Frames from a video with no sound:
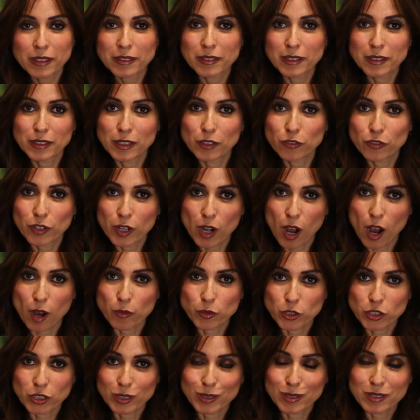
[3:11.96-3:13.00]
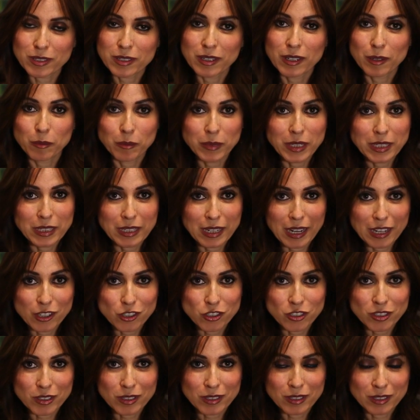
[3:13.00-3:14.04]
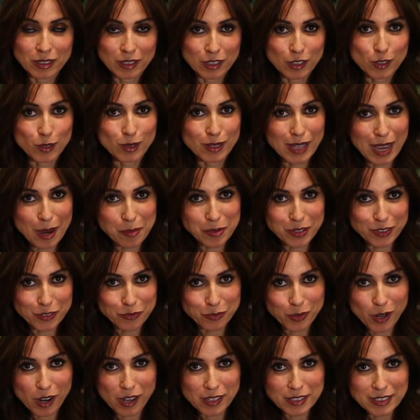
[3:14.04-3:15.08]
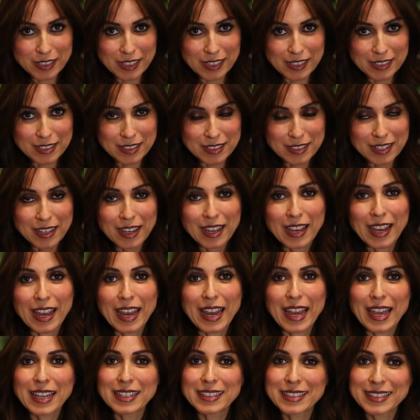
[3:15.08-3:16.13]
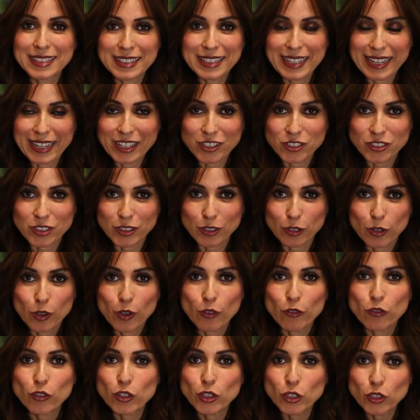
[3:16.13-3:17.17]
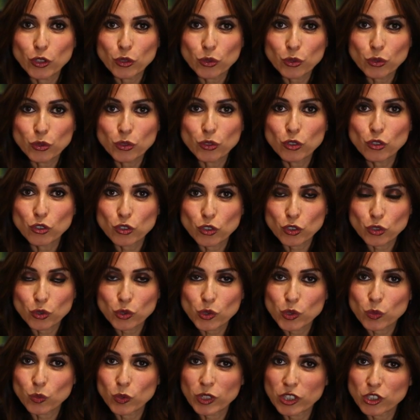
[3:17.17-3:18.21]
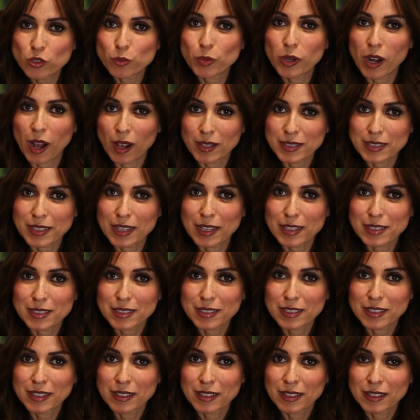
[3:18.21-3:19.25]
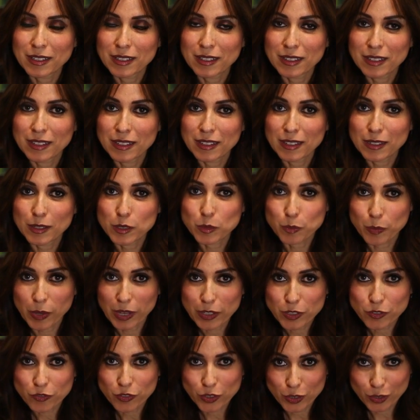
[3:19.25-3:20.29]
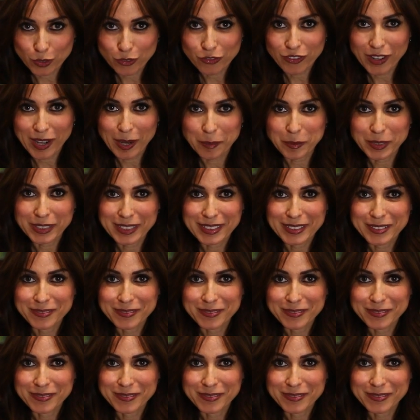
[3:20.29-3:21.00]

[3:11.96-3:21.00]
the different options: mediation, collaborative process, and litigation, for you to choose which process is best for your family.